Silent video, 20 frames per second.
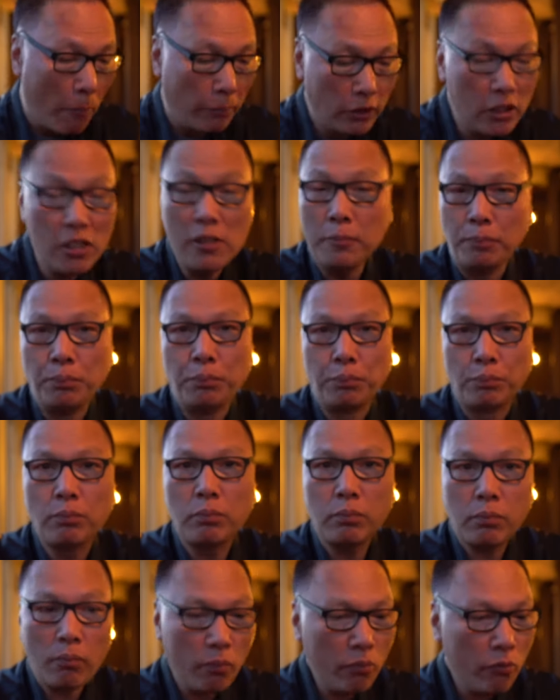Yeah,
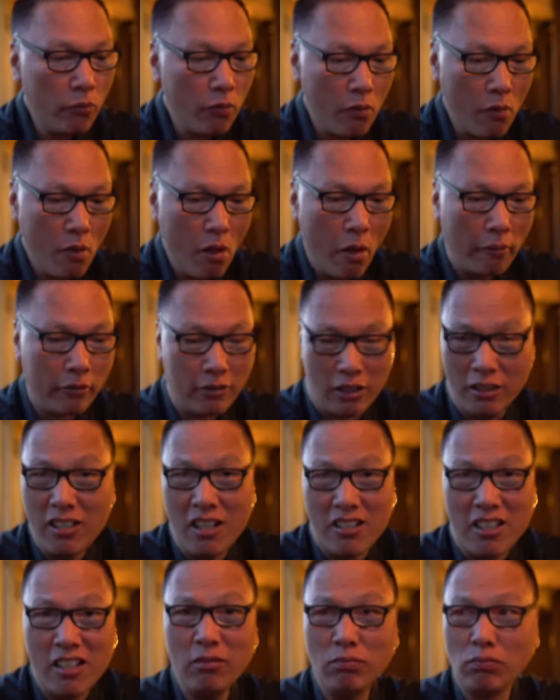I
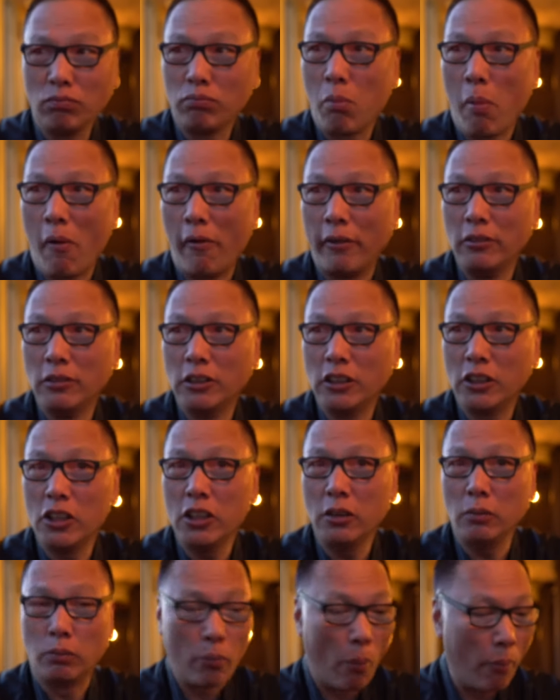like it. It's
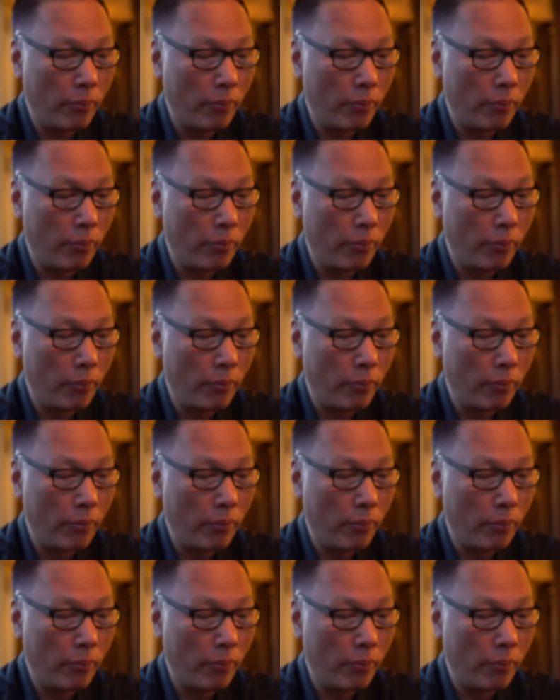good.